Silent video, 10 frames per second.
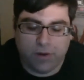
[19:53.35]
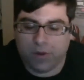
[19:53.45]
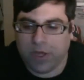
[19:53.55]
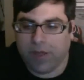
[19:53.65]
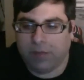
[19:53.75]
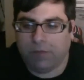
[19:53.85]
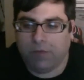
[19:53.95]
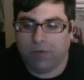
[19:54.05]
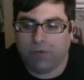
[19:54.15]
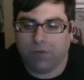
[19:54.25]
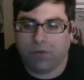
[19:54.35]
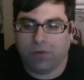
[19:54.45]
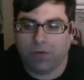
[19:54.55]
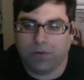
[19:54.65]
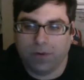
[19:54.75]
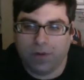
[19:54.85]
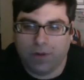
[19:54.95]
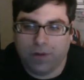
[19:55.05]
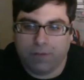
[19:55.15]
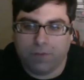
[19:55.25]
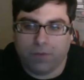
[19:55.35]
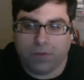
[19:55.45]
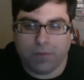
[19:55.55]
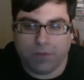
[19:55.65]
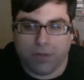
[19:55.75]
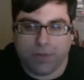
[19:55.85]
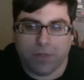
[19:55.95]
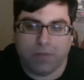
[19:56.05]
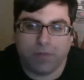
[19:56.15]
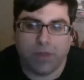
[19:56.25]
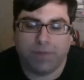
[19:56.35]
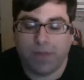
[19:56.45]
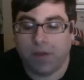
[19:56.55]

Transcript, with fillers: our chance for for diplomacy with them.